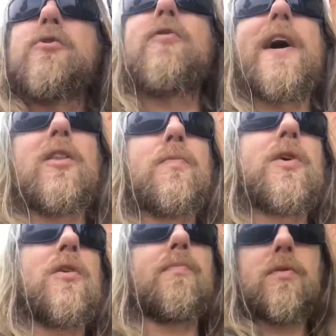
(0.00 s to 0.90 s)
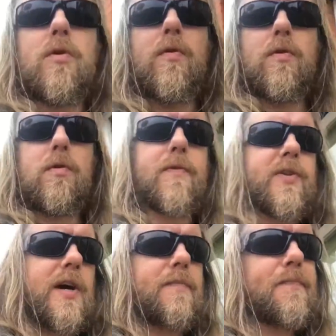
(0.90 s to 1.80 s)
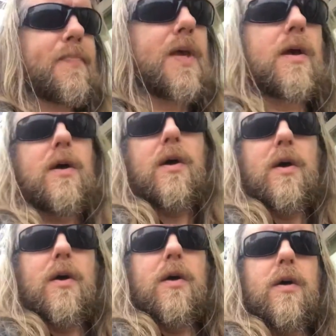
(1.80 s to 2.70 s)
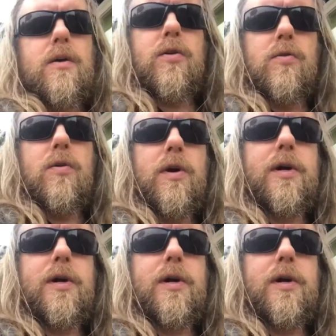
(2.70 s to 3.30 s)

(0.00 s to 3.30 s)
trying to become over time. So